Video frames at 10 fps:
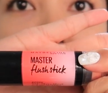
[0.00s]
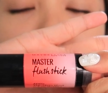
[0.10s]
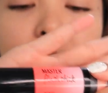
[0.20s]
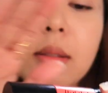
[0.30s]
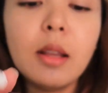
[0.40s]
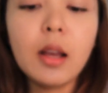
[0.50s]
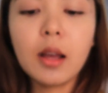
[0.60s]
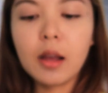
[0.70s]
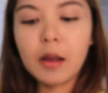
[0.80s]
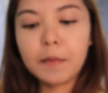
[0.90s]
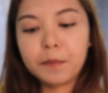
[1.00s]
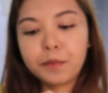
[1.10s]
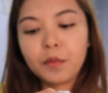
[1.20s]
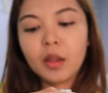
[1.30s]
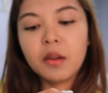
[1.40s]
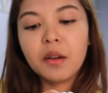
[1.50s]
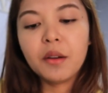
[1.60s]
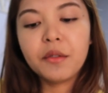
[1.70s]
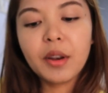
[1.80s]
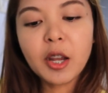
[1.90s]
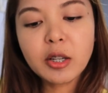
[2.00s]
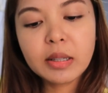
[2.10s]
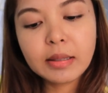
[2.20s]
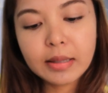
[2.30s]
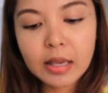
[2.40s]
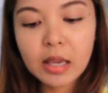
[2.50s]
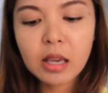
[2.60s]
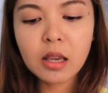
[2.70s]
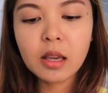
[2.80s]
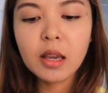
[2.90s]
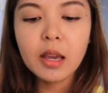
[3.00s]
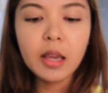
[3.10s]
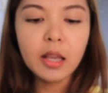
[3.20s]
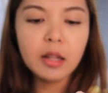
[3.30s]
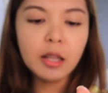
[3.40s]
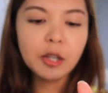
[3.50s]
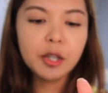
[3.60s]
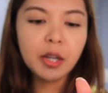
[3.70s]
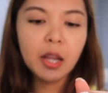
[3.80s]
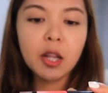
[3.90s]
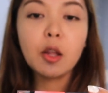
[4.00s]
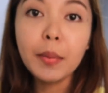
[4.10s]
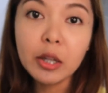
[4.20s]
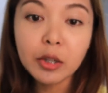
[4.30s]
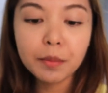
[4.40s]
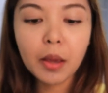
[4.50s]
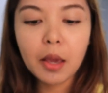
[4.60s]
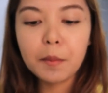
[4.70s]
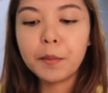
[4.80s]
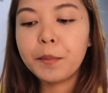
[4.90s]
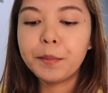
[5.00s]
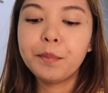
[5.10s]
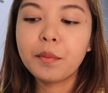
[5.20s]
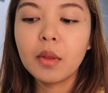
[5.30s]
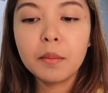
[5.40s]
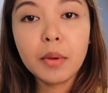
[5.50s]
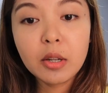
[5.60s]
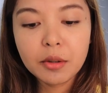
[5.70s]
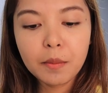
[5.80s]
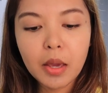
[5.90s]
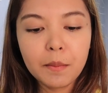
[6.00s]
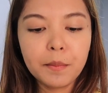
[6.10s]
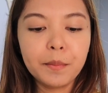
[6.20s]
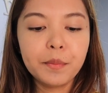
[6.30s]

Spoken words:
is the Flush Stick in the shade Peach Babe. Peach Babe.